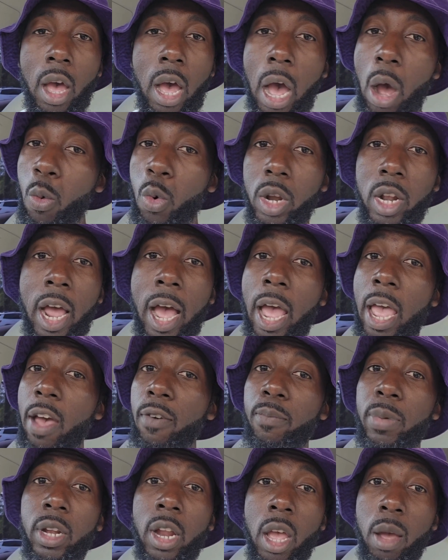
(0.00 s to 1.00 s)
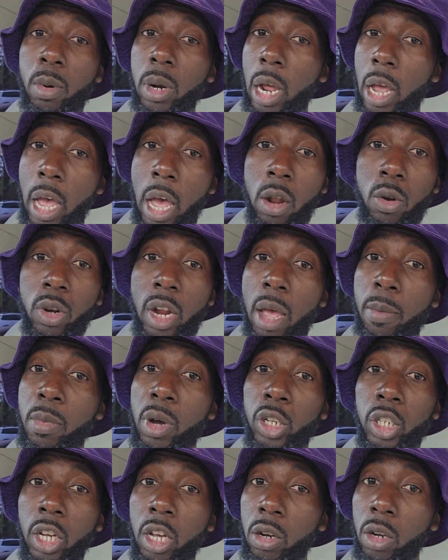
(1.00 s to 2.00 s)
I would not have been able to handle that
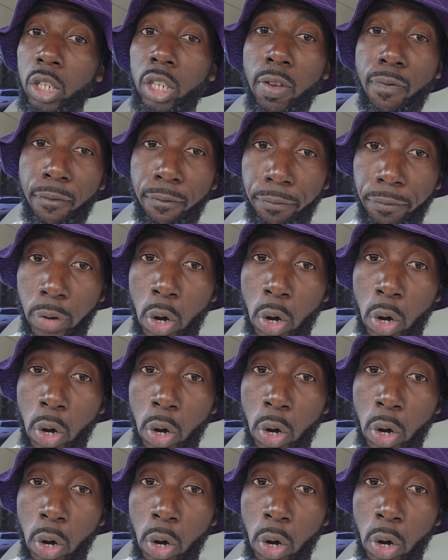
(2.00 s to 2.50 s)
much energy